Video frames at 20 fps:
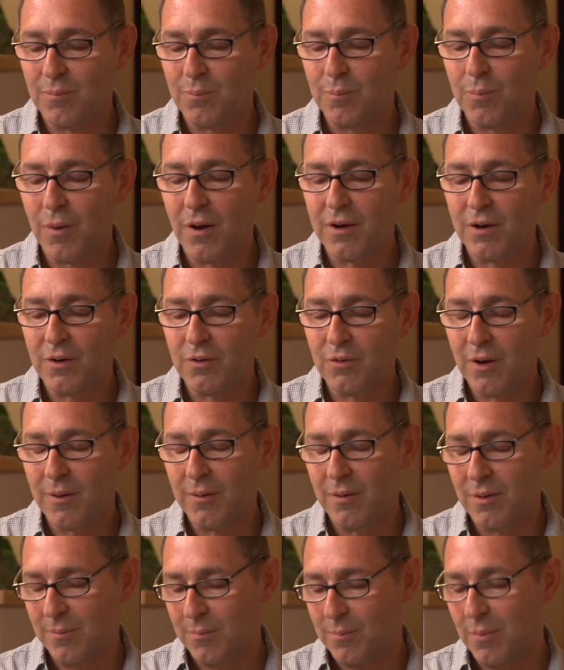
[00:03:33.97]

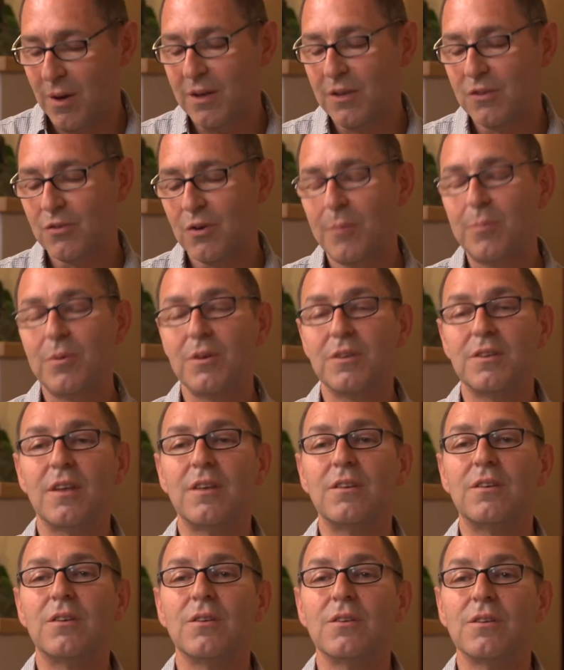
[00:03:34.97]
the body's
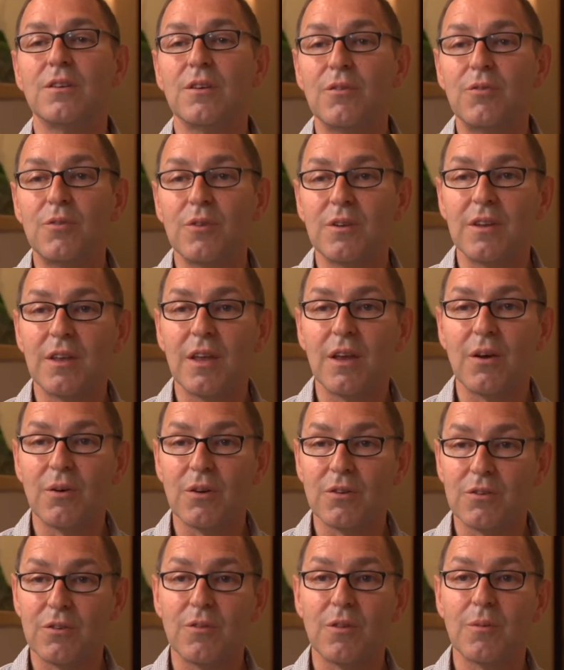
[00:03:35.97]
represented in different
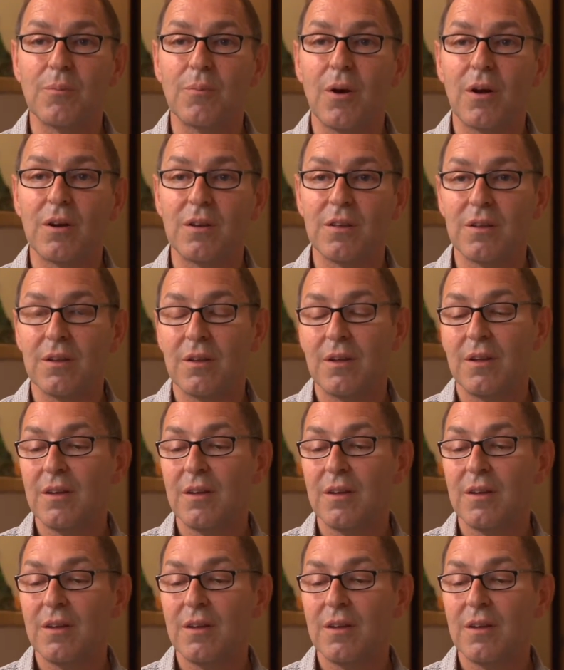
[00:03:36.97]
areas of the body.